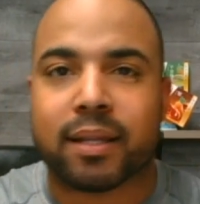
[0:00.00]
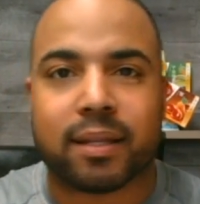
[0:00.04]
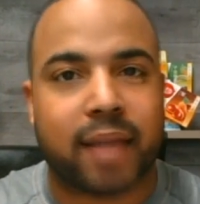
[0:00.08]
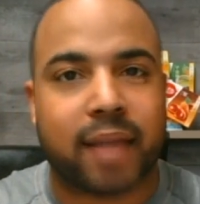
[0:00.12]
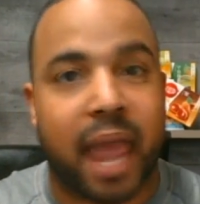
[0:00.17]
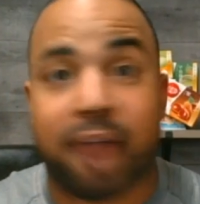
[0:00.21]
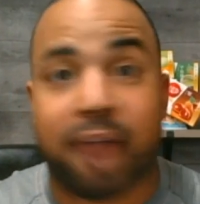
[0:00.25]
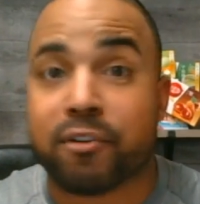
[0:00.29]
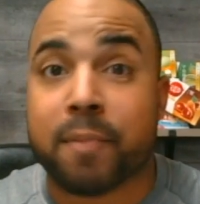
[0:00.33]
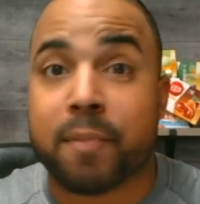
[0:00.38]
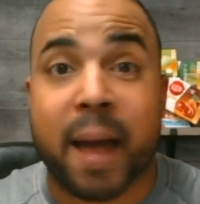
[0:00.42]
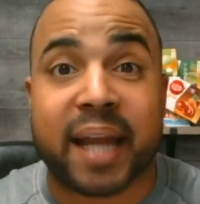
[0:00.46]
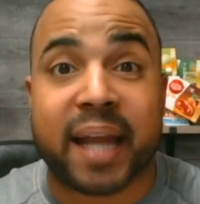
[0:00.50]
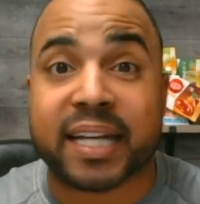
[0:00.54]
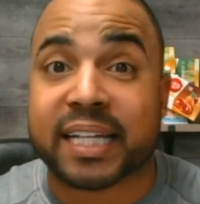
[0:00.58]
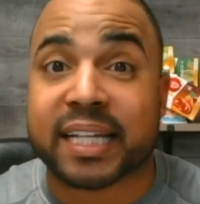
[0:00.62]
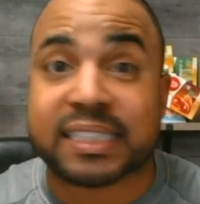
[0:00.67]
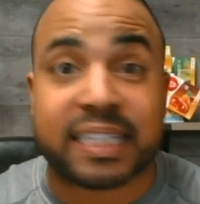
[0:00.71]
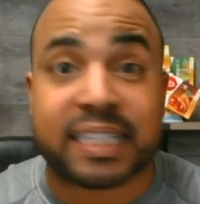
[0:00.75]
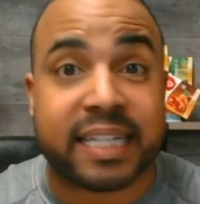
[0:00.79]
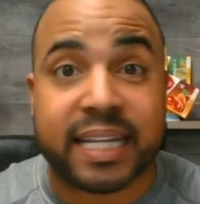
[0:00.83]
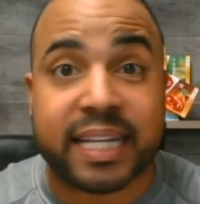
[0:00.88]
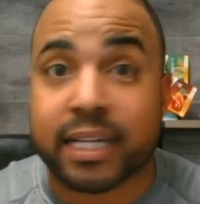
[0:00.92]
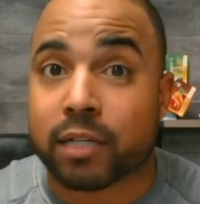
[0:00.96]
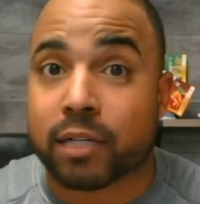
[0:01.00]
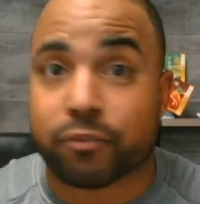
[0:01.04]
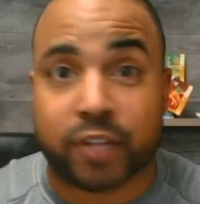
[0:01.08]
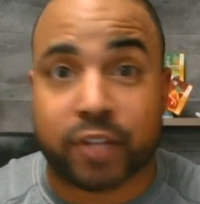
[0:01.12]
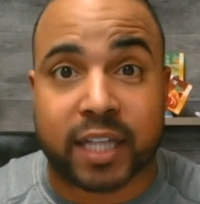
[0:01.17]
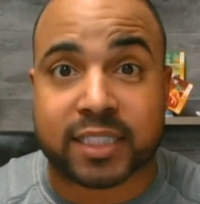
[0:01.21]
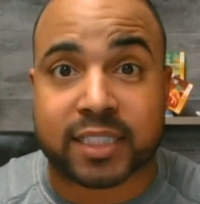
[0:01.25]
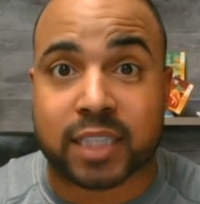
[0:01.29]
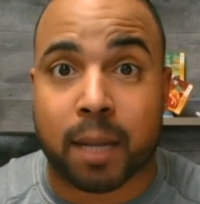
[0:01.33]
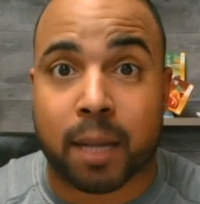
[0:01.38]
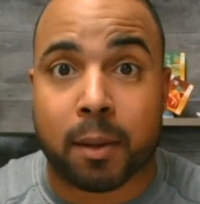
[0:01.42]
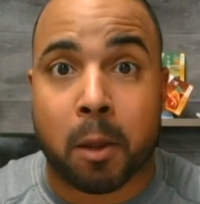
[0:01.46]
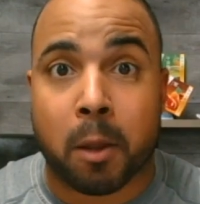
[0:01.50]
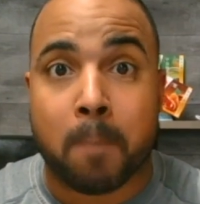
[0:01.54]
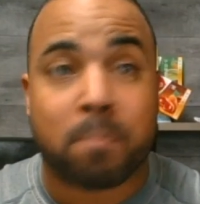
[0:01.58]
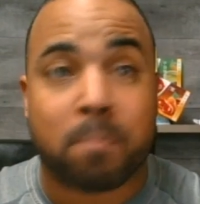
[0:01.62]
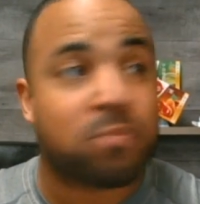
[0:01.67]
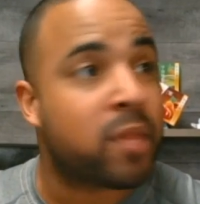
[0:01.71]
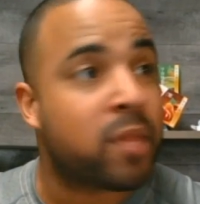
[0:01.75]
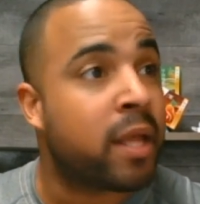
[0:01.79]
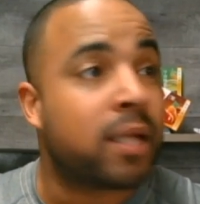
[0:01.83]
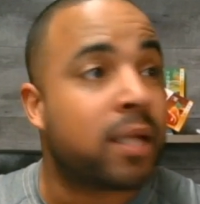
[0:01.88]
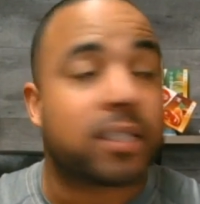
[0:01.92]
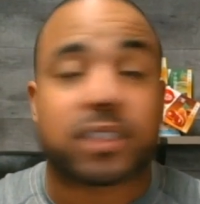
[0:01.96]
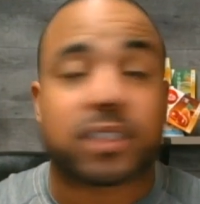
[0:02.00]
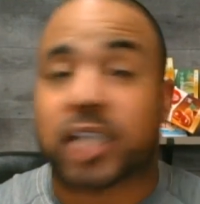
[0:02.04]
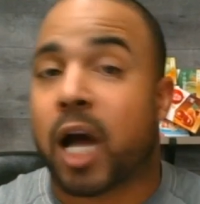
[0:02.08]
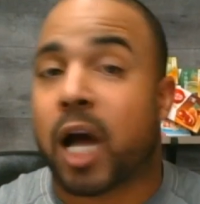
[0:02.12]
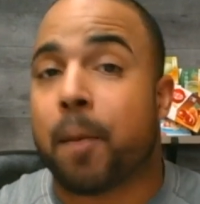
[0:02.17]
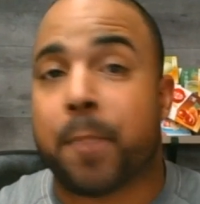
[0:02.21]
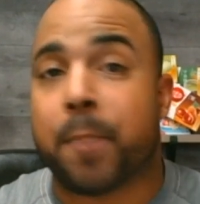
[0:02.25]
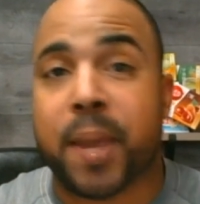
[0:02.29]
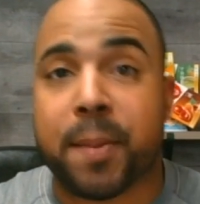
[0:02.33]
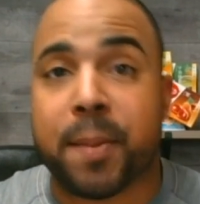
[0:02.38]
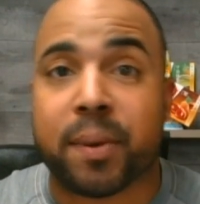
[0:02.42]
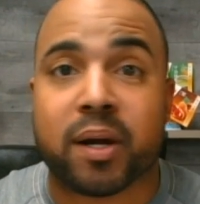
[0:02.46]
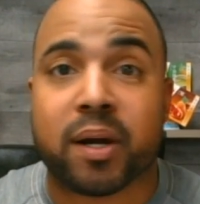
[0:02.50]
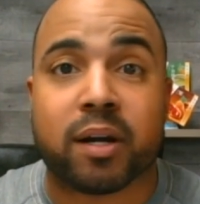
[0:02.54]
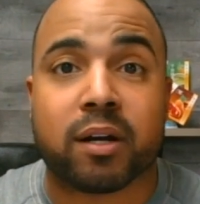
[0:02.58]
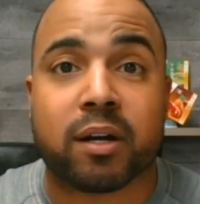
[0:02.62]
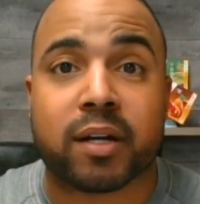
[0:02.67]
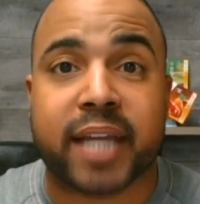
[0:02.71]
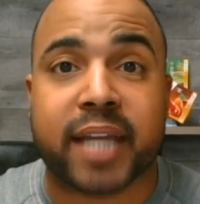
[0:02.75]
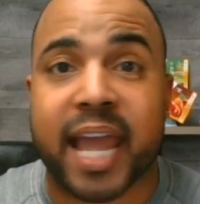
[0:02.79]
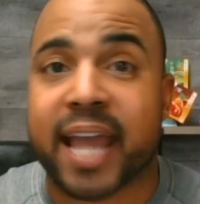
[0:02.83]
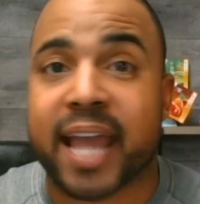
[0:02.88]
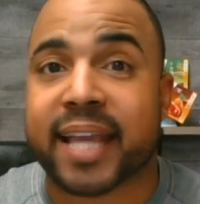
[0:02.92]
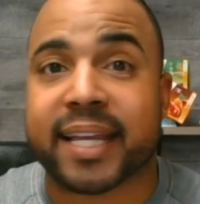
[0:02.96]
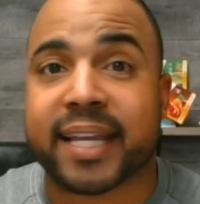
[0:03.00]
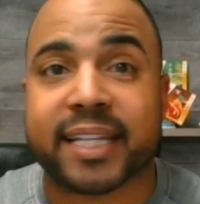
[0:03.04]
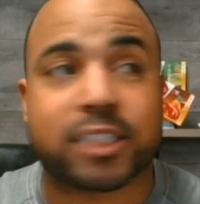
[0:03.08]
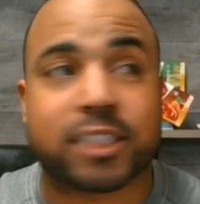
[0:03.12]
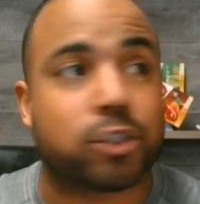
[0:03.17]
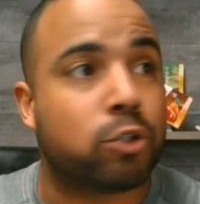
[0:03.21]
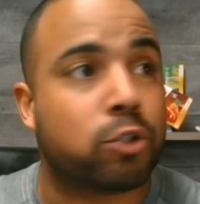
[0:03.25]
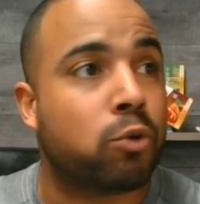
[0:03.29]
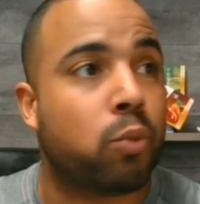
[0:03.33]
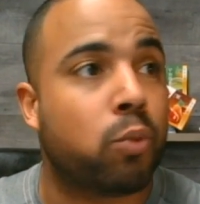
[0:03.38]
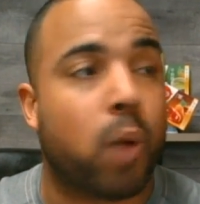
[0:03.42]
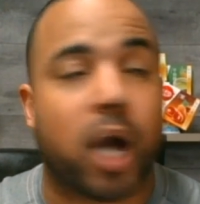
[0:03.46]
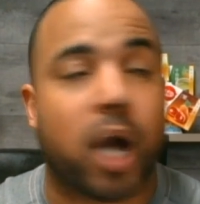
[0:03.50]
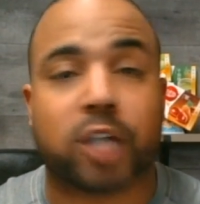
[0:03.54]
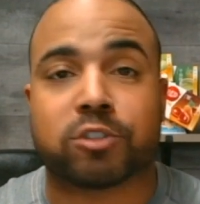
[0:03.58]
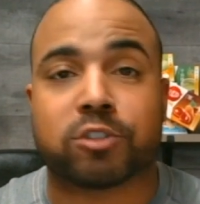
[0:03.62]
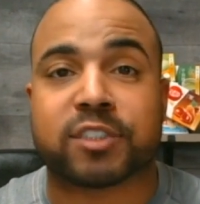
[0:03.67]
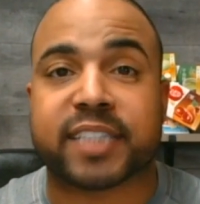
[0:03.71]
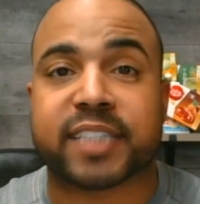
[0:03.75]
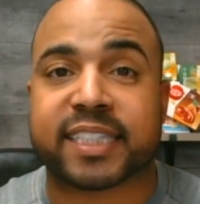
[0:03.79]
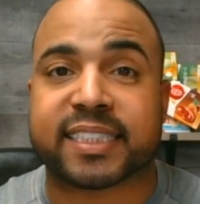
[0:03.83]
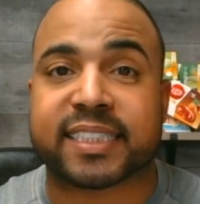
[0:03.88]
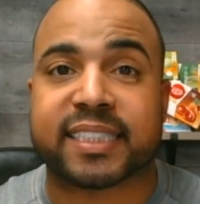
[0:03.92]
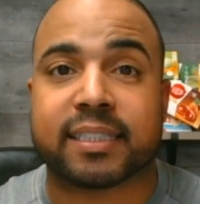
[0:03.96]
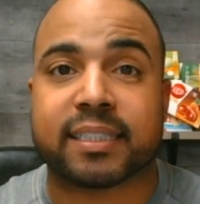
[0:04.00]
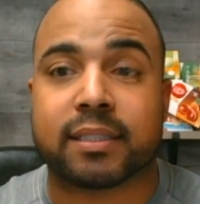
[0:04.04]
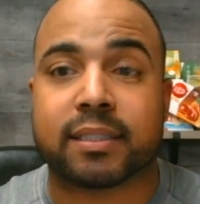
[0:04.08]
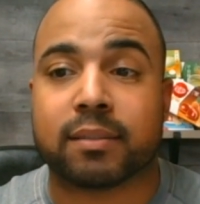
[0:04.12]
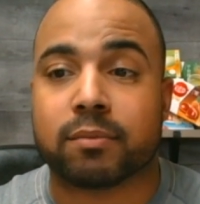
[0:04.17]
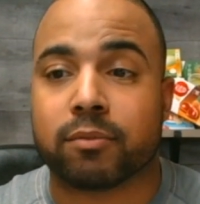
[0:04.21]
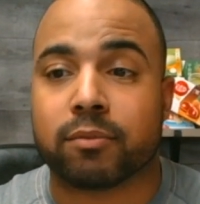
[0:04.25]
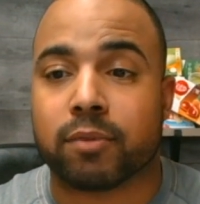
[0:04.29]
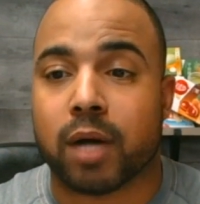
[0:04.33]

Everybody doesn't need a flat stomach. Some people can't get to 160